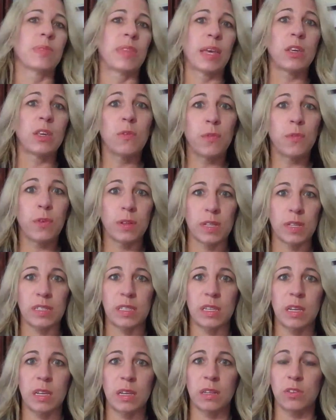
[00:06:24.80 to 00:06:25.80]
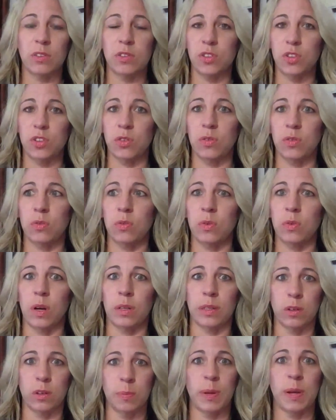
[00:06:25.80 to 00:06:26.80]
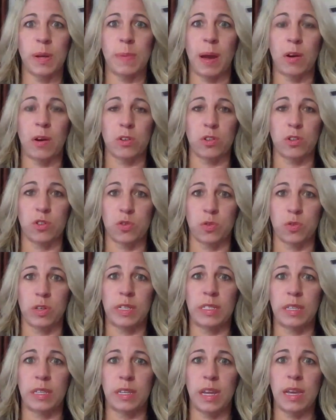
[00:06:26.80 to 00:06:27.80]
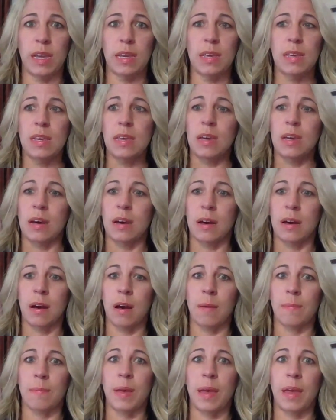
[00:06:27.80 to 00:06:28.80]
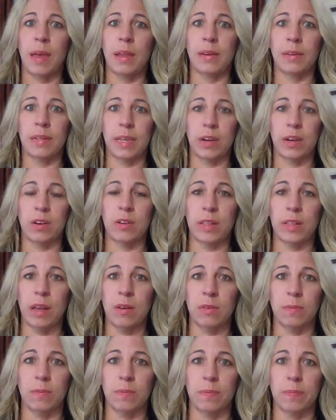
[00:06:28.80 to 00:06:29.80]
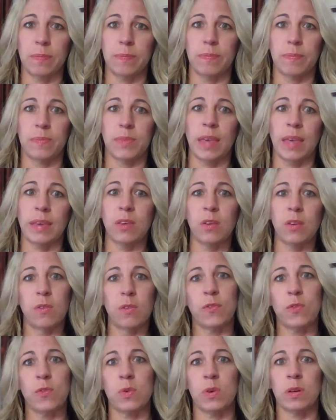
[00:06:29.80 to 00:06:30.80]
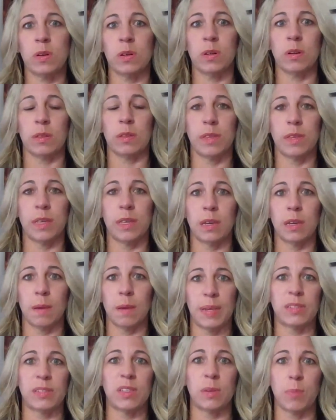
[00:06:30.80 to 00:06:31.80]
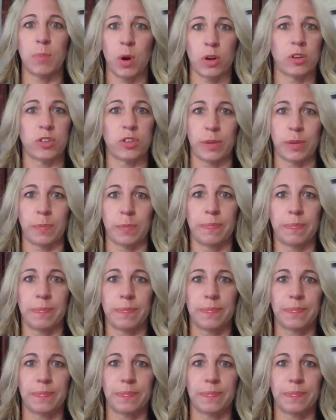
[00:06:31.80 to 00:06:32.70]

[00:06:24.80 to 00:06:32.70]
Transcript: thank you for listening to a little bit about our story today. And CareCloud, thank you for the amazing partnership.